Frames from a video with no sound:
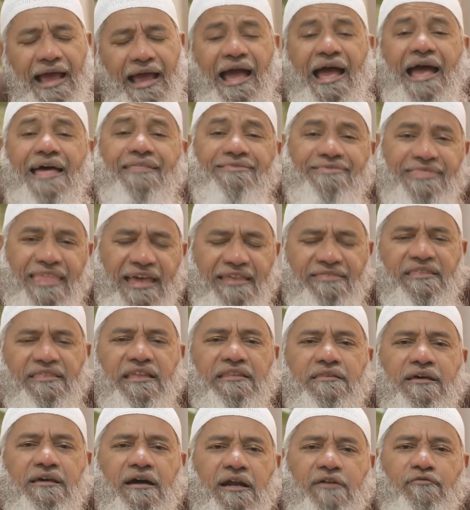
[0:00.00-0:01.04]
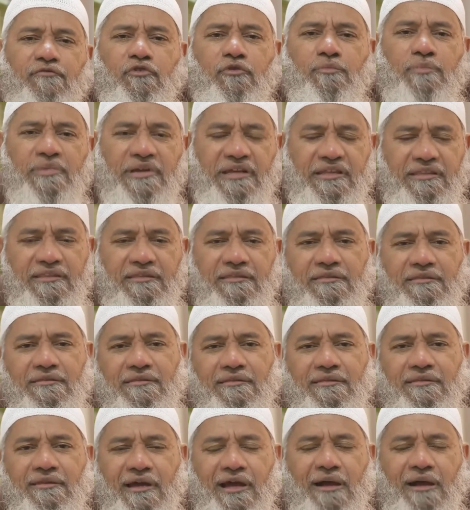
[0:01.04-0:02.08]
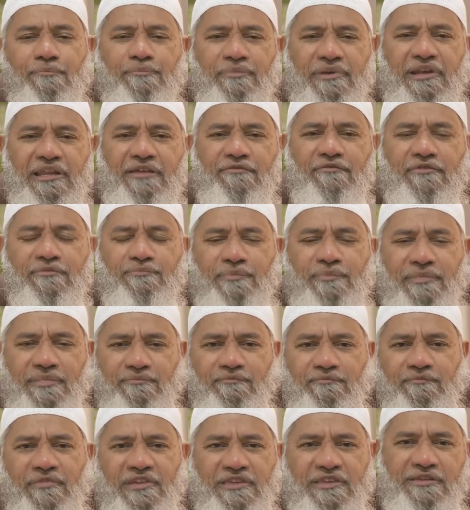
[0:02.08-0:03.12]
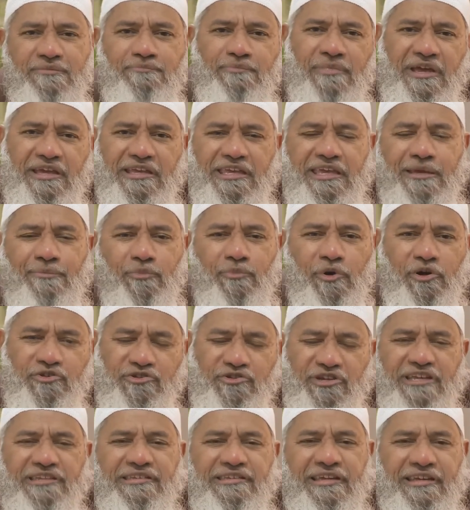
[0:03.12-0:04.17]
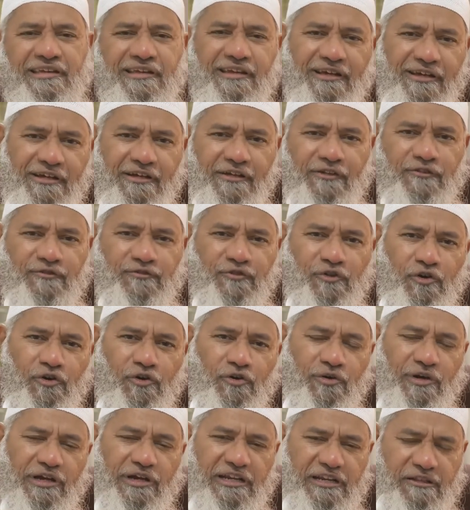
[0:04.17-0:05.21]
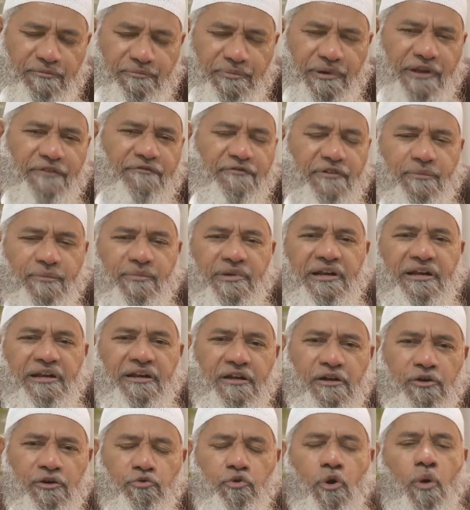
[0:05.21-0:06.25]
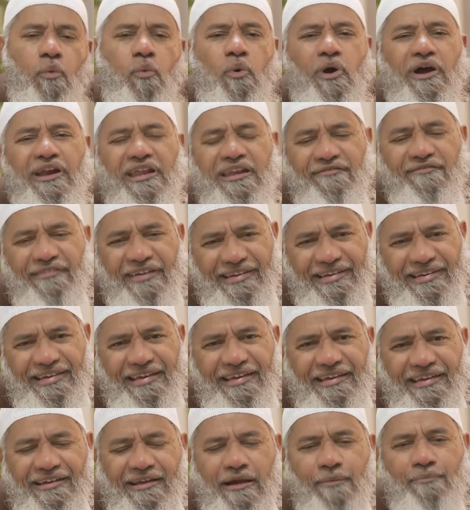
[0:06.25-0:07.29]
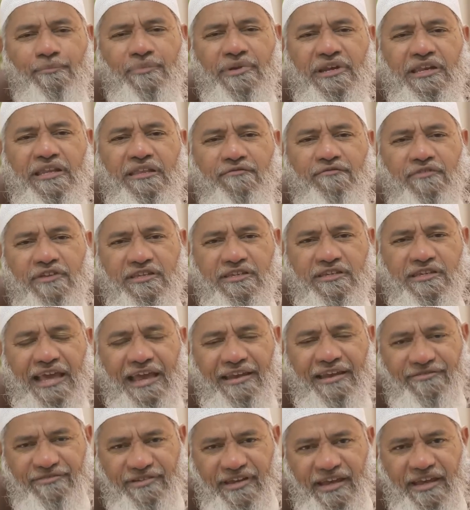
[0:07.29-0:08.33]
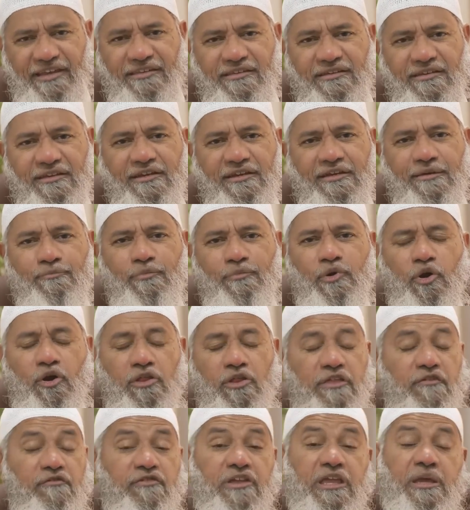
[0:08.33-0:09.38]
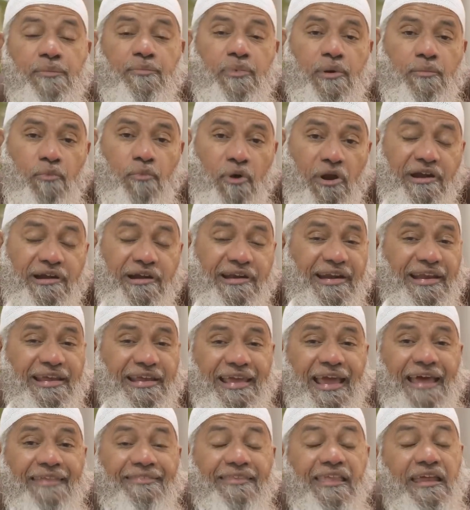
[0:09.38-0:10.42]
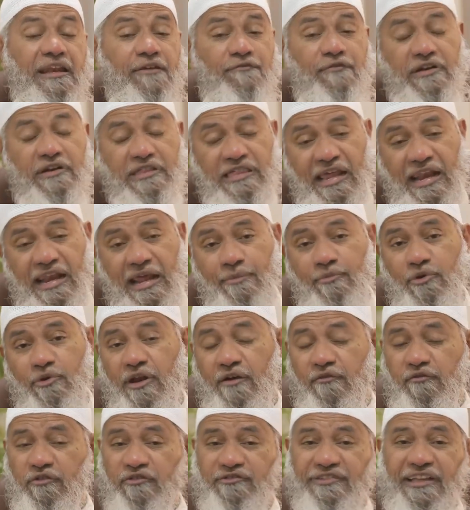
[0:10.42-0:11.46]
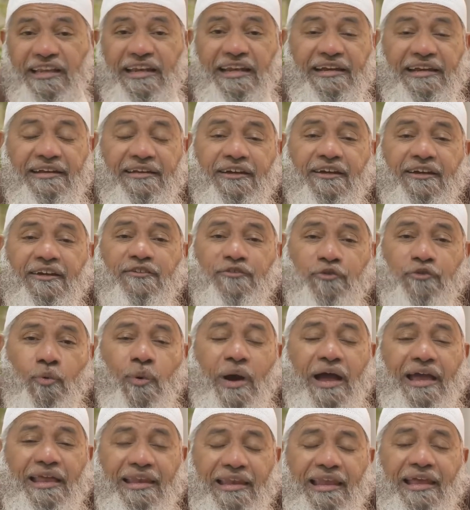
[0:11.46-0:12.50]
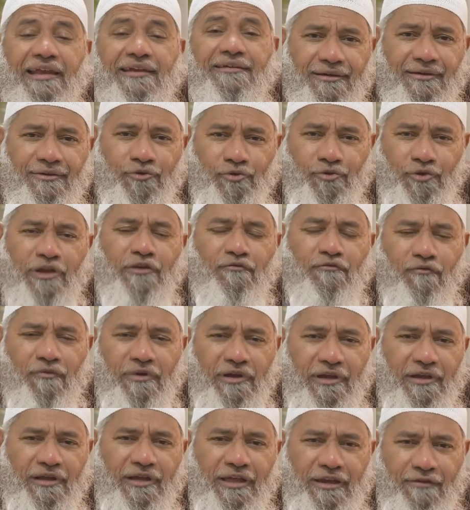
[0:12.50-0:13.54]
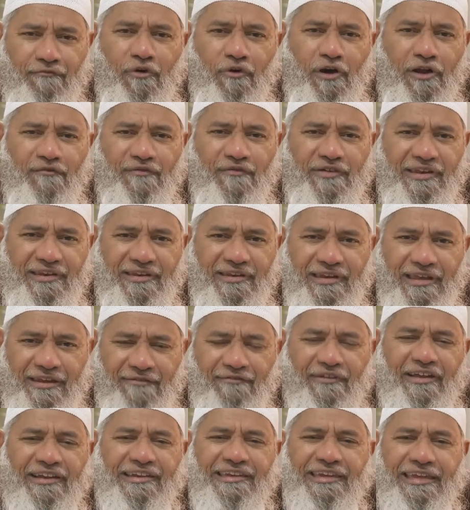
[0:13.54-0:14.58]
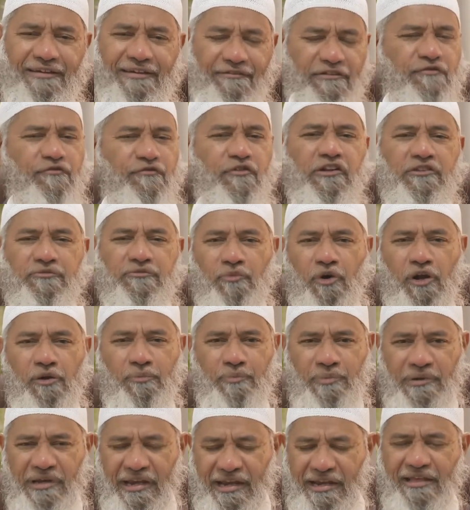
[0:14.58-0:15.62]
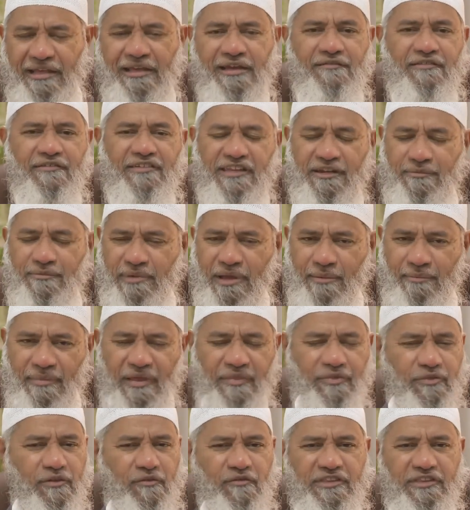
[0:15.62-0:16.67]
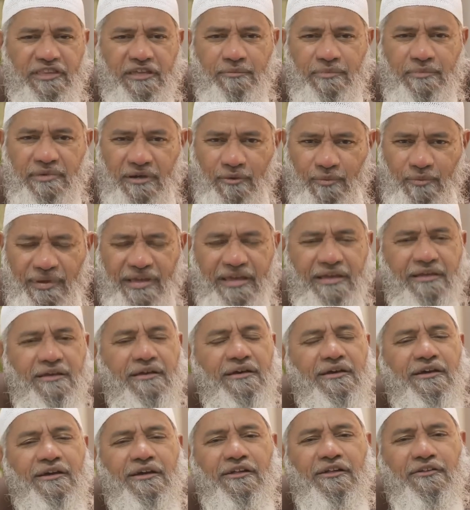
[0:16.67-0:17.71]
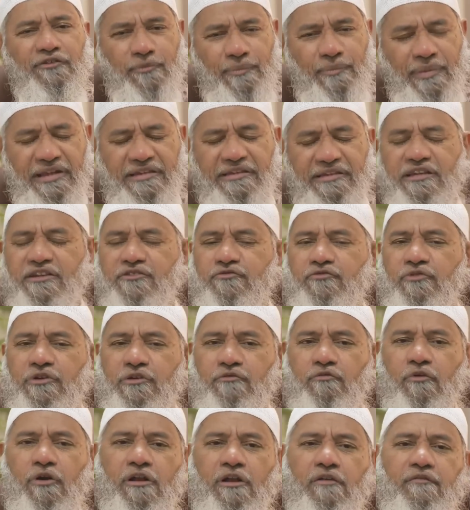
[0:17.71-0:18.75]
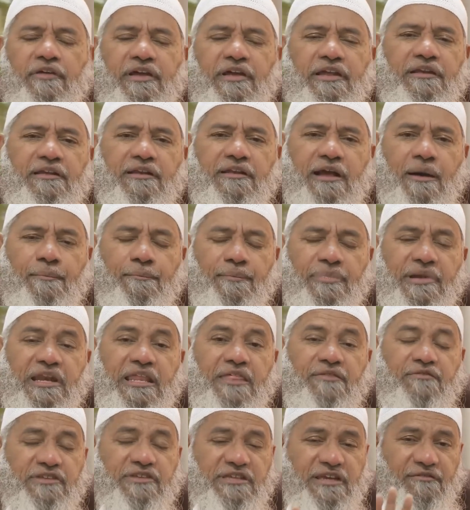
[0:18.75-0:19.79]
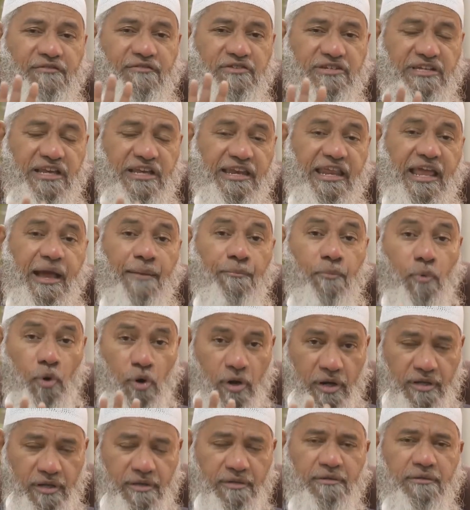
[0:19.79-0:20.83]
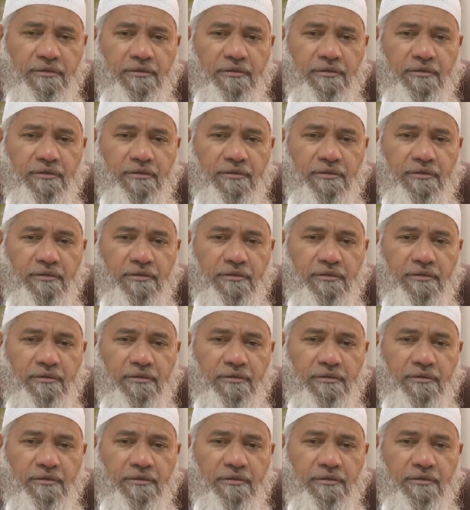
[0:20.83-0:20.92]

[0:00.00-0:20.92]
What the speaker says: And then the third would be the company which may keep on changing. So it is preferable to avoid investing in companies which can change, because you have to keep on monitoring, and then if it's haram you have to sell it. So why let you involve in investing even for a small period, whether it be a month or whether it be a week? So best is to involve in companies which have a Sharia board,